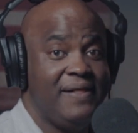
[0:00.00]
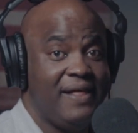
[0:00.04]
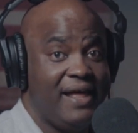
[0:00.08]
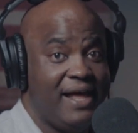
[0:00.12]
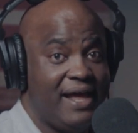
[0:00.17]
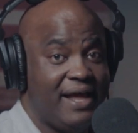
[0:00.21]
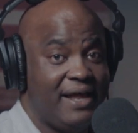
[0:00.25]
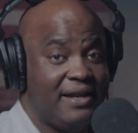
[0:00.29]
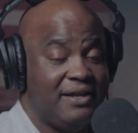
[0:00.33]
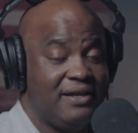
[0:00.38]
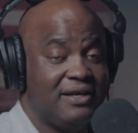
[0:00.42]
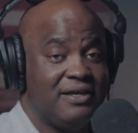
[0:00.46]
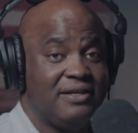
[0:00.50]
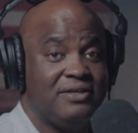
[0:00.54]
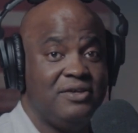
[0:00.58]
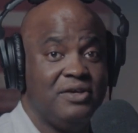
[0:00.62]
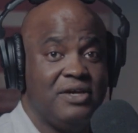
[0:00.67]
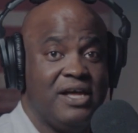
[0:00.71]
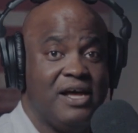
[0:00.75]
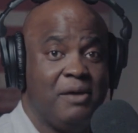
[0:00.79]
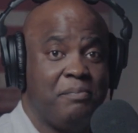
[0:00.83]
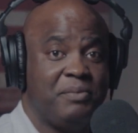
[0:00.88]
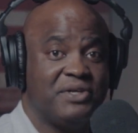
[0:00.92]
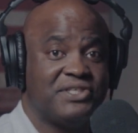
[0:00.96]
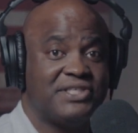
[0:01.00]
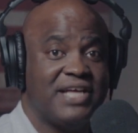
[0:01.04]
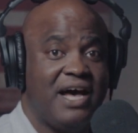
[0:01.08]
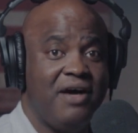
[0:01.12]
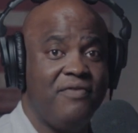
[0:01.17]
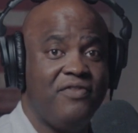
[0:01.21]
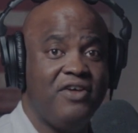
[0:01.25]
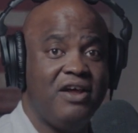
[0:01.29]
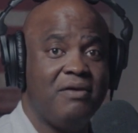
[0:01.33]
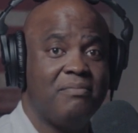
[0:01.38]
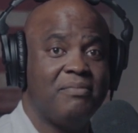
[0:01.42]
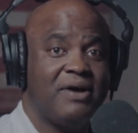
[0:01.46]
And you help us out
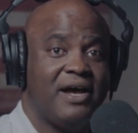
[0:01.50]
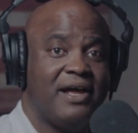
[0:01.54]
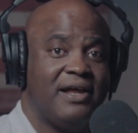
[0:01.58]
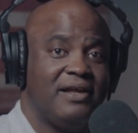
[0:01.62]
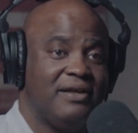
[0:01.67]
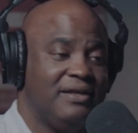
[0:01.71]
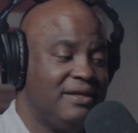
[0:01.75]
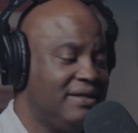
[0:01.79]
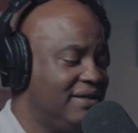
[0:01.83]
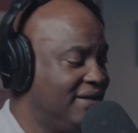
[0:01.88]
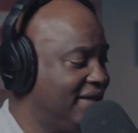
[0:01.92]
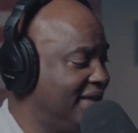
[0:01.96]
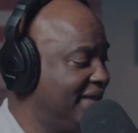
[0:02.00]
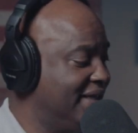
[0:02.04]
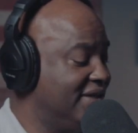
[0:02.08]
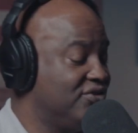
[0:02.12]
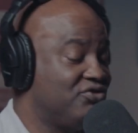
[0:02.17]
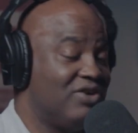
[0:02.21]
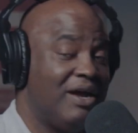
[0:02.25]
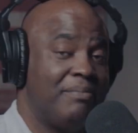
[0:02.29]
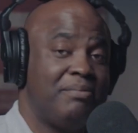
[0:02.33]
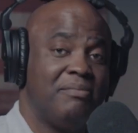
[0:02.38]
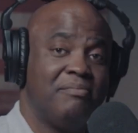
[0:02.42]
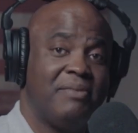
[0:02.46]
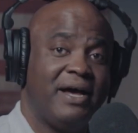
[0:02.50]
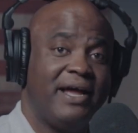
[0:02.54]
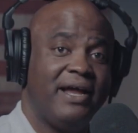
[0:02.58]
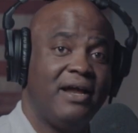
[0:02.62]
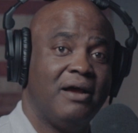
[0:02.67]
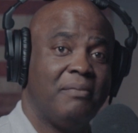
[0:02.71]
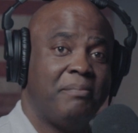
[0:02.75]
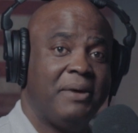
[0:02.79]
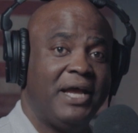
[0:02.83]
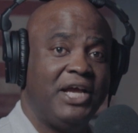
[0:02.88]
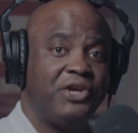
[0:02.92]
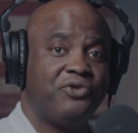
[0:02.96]
there by dropping by
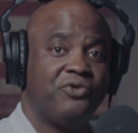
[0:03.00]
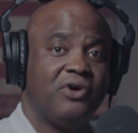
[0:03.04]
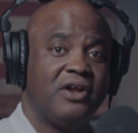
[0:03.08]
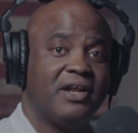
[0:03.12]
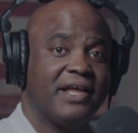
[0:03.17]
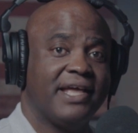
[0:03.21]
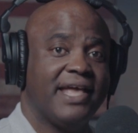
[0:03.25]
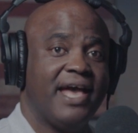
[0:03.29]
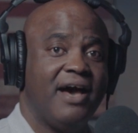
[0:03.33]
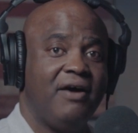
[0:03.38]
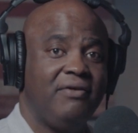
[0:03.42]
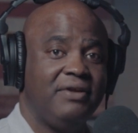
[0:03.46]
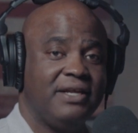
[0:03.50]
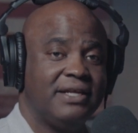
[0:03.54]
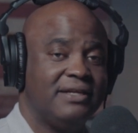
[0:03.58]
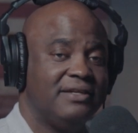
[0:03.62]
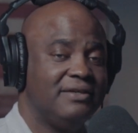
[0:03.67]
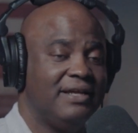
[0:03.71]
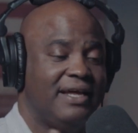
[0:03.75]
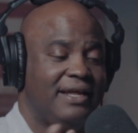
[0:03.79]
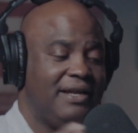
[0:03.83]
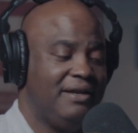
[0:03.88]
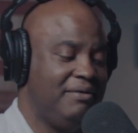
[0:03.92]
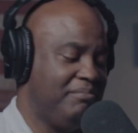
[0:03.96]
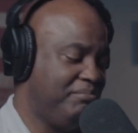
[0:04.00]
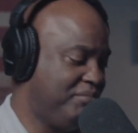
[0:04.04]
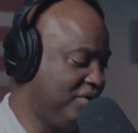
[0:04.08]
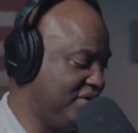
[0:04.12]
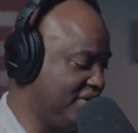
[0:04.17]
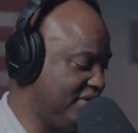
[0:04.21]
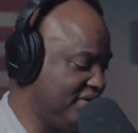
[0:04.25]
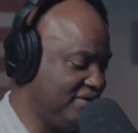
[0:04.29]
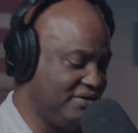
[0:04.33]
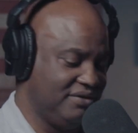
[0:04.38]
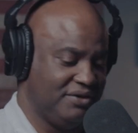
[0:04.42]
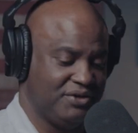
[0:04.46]
our Patreon account and putting
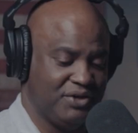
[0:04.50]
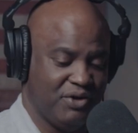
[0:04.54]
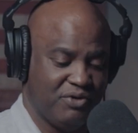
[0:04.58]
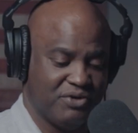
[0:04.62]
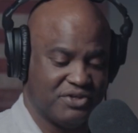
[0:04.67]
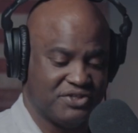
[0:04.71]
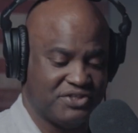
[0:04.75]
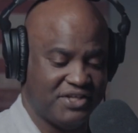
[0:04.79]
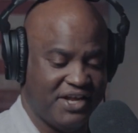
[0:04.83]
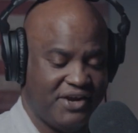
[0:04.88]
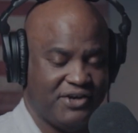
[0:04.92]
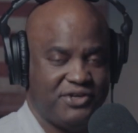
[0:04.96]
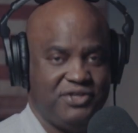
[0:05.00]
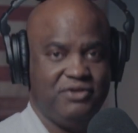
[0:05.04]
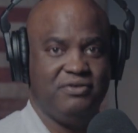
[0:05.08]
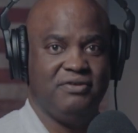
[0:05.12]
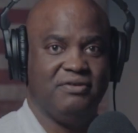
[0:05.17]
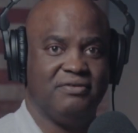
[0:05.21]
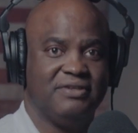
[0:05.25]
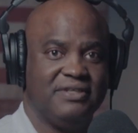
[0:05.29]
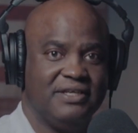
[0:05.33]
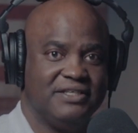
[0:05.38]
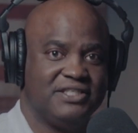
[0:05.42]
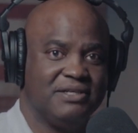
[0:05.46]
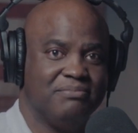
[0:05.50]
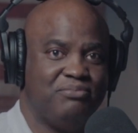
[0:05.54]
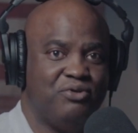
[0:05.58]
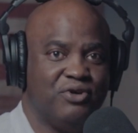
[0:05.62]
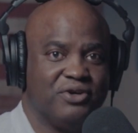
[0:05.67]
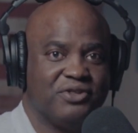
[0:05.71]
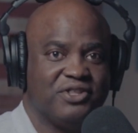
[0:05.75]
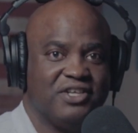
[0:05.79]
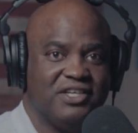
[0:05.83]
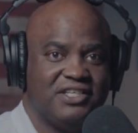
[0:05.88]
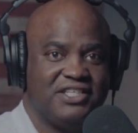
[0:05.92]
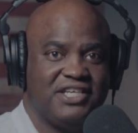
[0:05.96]
a little notice there too.
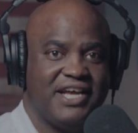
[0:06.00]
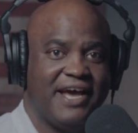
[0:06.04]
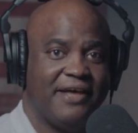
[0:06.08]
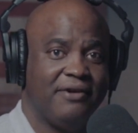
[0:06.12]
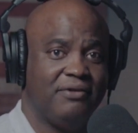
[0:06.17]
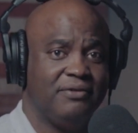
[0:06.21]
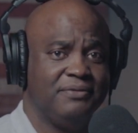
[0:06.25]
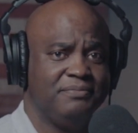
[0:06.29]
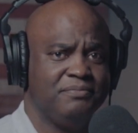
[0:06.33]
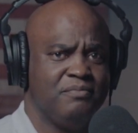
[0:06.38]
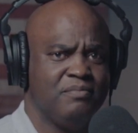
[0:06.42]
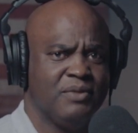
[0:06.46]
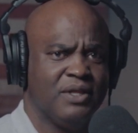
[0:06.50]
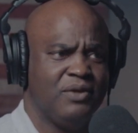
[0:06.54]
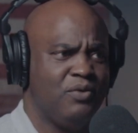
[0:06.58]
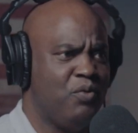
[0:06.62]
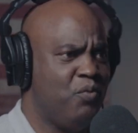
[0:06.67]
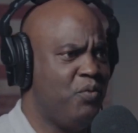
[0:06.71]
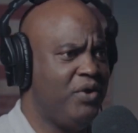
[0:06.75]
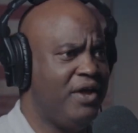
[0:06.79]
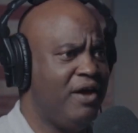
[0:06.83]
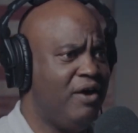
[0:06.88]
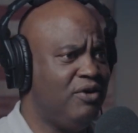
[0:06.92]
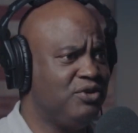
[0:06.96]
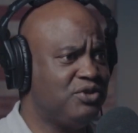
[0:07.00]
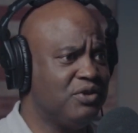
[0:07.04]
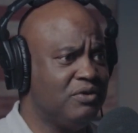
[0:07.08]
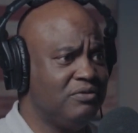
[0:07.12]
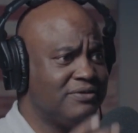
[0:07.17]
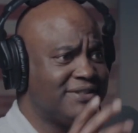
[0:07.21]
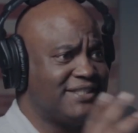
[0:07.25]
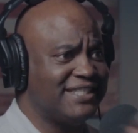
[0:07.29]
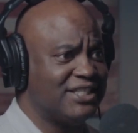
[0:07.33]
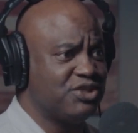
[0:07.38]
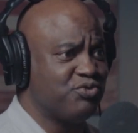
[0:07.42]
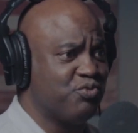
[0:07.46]
Support the channel. We also
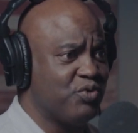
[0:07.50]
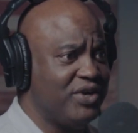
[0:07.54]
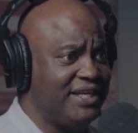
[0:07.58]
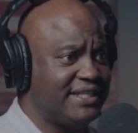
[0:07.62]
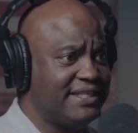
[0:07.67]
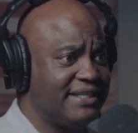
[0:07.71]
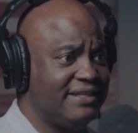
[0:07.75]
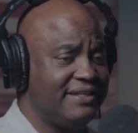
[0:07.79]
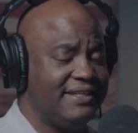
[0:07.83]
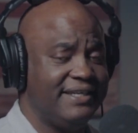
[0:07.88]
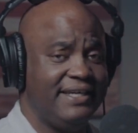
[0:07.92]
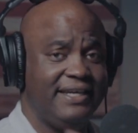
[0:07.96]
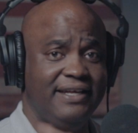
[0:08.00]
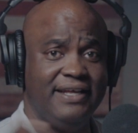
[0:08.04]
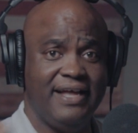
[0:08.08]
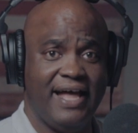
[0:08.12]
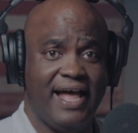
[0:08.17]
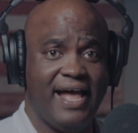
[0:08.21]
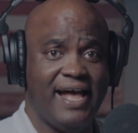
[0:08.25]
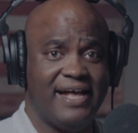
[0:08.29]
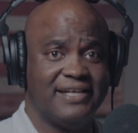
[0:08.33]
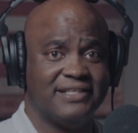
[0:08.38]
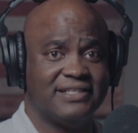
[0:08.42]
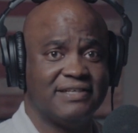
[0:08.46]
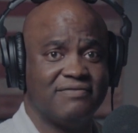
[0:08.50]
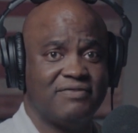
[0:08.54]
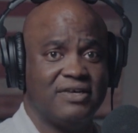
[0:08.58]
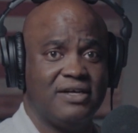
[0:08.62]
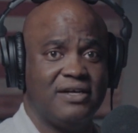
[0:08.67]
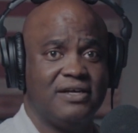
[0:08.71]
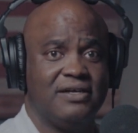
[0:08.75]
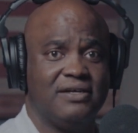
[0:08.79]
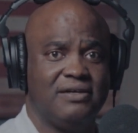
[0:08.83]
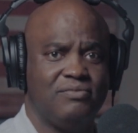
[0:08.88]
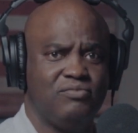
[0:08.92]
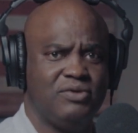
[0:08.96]
just recently, as of
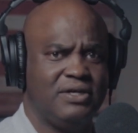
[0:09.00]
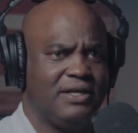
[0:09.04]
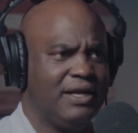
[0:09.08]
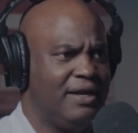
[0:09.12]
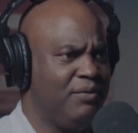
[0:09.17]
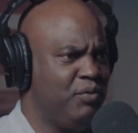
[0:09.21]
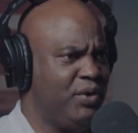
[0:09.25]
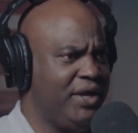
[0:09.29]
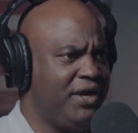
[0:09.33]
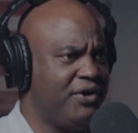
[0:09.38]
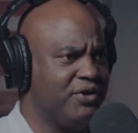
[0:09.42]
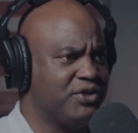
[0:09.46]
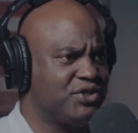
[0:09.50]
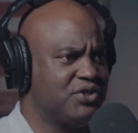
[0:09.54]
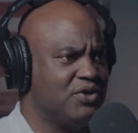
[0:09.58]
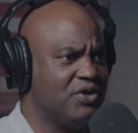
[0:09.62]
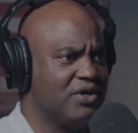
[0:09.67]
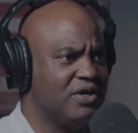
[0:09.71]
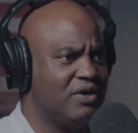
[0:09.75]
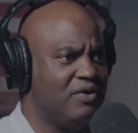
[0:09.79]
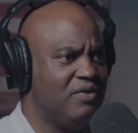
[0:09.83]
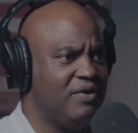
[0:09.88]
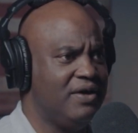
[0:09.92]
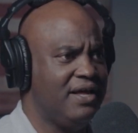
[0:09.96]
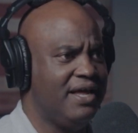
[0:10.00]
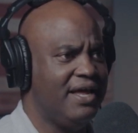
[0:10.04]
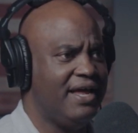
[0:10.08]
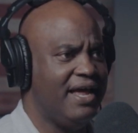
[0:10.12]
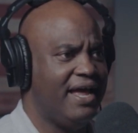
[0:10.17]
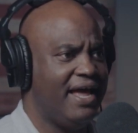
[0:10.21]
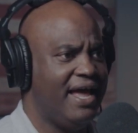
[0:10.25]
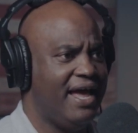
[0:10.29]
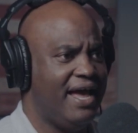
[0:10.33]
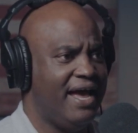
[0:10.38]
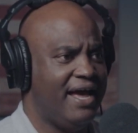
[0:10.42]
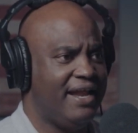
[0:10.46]
a week or so ago,
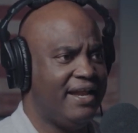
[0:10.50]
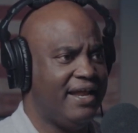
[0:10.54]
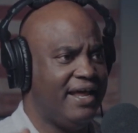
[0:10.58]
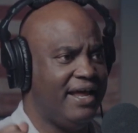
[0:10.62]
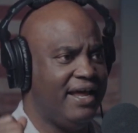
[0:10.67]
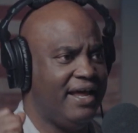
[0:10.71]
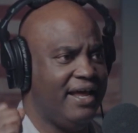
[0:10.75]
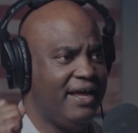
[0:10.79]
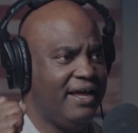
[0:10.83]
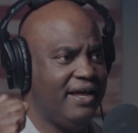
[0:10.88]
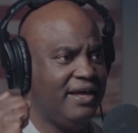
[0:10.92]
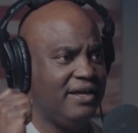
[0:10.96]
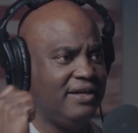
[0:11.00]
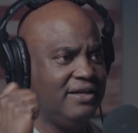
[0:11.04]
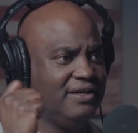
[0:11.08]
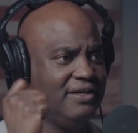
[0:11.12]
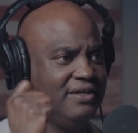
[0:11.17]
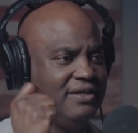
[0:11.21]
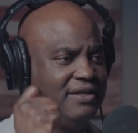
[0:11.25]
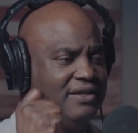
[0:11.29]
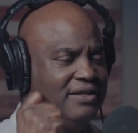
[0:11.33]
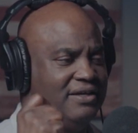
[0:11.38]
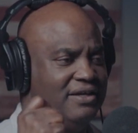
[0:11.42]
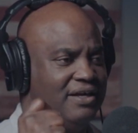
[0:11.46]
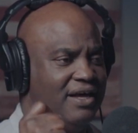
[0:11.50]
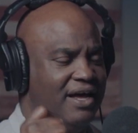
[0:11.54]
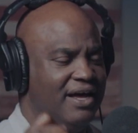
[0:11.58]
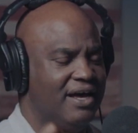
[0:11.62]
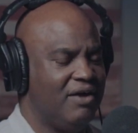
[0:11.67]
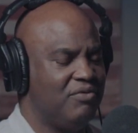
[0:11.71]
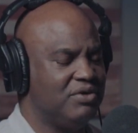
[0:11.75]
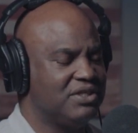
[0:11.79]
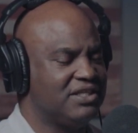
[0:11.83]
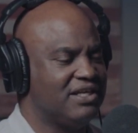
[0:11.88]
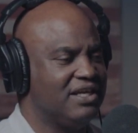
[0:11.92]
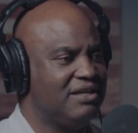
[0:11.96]
had I
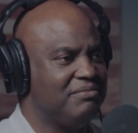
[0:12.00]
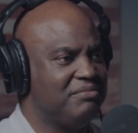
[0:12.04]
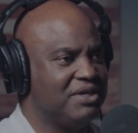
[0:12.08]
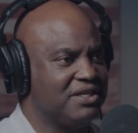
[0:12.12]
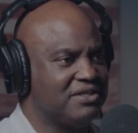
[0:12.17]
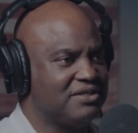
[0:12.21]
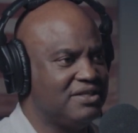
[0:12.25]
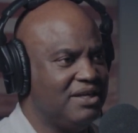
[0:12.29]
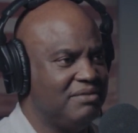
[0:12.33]
always get it mixed